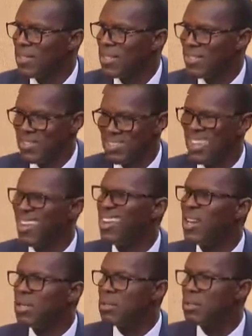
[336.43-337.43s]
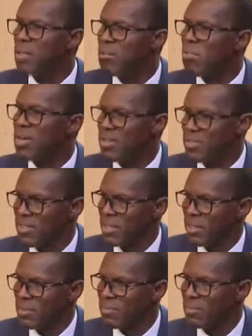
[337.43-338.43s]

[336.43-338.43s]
It is a legal person.